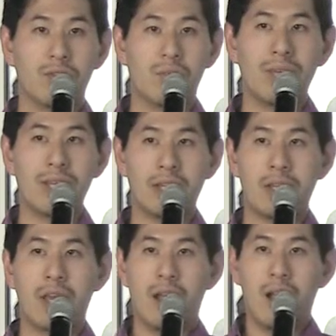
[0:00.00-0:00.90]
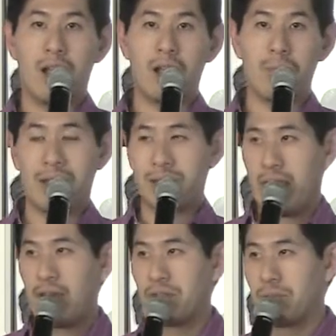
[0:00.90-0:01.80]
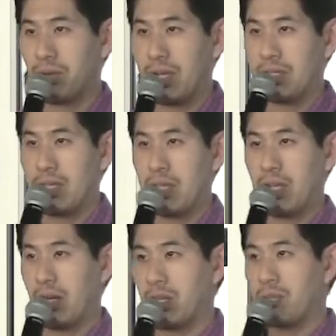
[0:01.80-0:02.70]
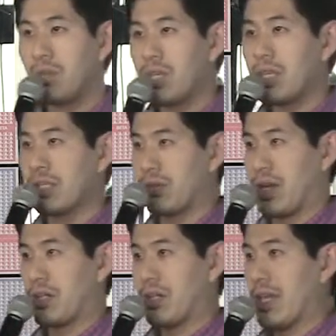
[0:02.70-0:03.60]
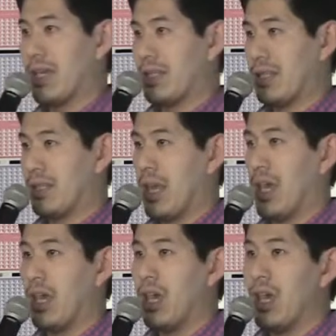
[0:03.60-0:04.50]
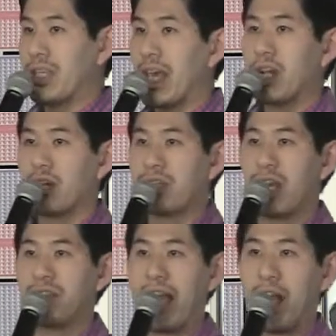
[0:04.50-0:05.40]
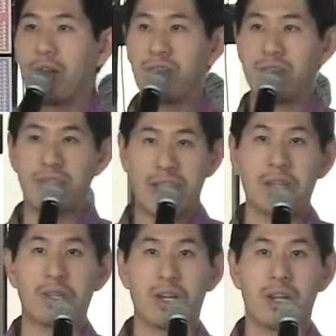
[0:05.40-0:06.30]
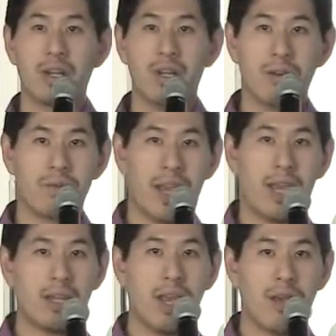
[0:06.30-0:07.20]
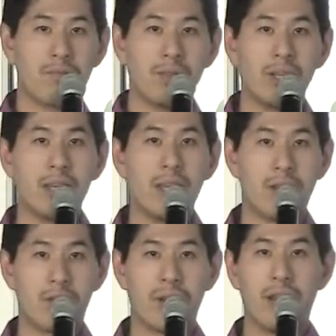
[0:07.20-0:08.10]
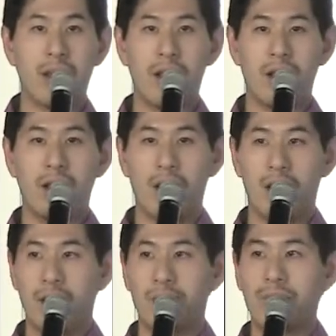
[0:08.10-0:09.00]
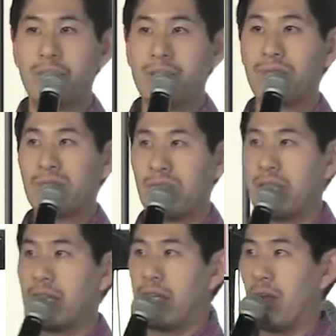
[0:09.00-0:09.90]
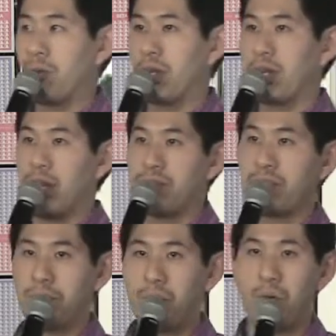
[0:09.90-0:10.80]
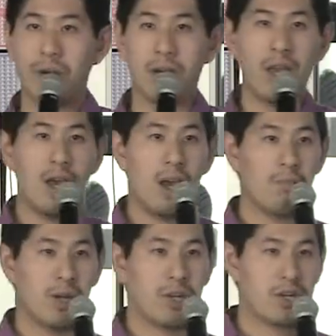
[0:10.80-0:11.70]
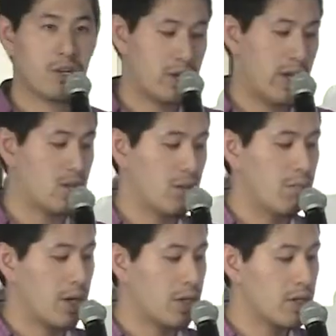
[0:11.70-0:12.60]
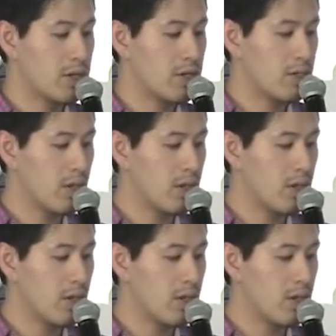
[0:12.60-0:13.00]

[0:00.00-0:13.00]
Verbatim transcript: so we can, um, as Catherine Bracy, our communities director, likes to say, take ourselves out of the center, right, and really create a, a really resilient network of support among our international partners.